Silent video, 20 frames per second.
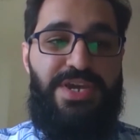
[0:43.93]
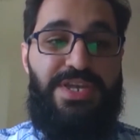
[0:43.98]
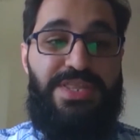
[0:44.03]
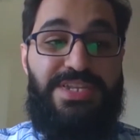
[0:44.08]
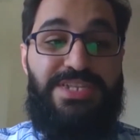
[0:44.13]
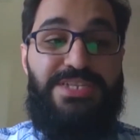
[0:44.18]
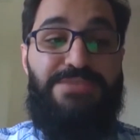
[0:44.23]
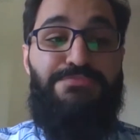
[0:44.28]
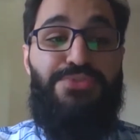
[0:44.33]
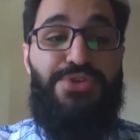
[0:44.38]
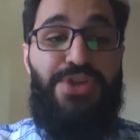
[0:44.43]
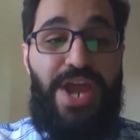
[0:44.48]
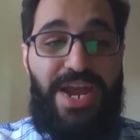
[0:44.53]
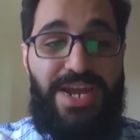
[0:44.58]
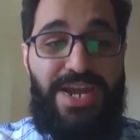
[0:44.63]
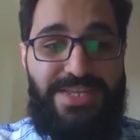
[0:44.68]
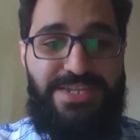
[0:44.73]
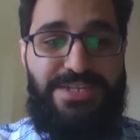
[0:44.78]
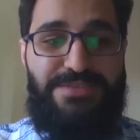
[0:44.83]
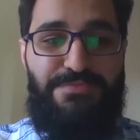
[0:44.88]
this
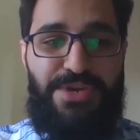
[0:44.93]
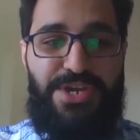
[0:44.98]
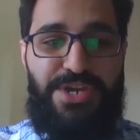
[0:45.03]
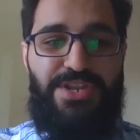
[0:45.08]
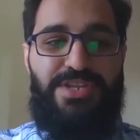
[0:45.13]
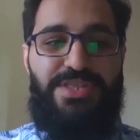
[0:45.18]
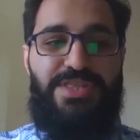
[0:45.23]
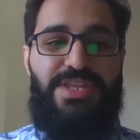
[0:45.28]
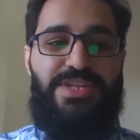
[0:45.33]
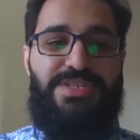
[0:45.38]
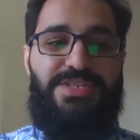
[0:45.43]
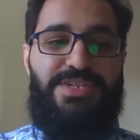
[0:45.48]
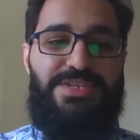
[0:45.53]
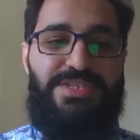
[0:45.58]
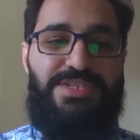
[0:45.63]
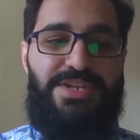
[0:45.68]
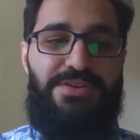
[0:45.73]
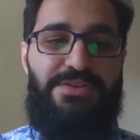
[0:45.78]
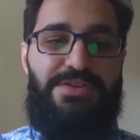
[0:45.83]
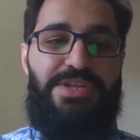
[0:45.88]
practice may not
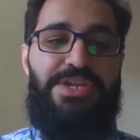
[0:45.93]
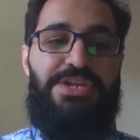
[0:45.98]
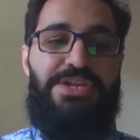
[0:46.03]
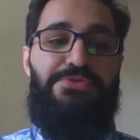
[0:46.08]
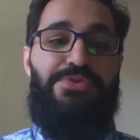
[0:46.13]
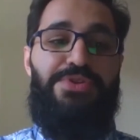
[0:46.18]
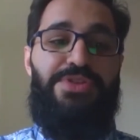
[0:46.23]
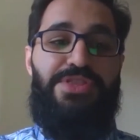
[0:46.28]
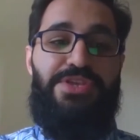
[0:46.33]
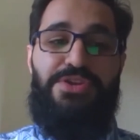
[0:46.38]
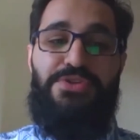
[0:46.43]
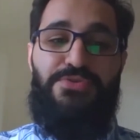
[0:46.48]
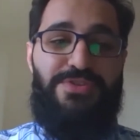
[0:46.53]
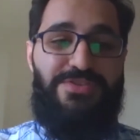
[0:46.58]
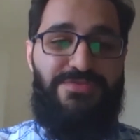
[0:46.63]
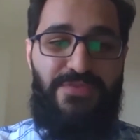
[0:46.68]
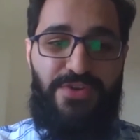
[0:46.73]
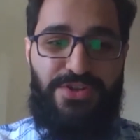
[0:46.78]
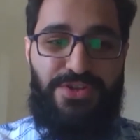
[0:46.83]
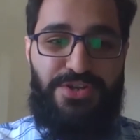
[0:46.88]
necessarily
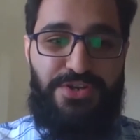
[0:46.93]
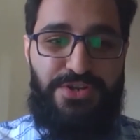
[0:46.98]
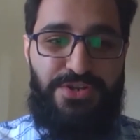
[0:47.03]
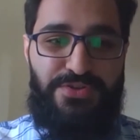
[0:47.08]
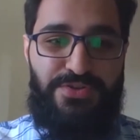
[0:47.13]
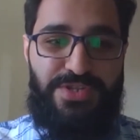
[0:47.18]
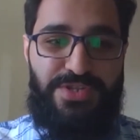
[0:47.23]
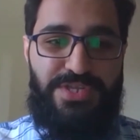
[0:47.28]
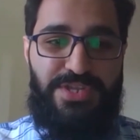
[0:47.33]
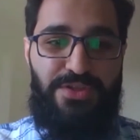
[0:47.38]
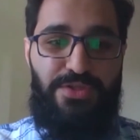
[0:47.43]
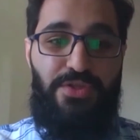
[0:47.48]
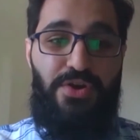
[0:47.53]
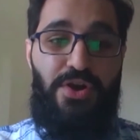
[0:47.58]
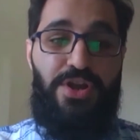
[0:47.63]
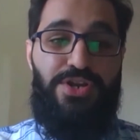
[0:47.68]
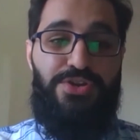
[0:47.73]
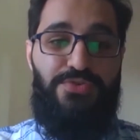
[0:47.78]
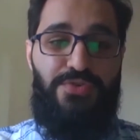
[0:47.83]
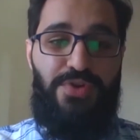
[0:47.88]
reduce water use in the
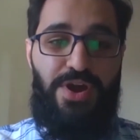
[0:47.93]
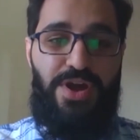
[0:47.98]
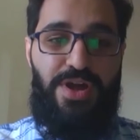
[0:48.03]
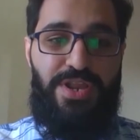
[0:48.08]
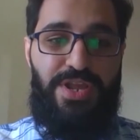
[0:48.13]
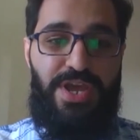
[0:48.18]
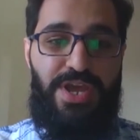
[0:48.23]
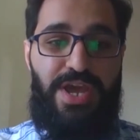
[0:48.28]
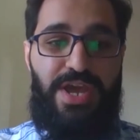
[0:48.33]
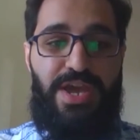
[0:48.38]
long run.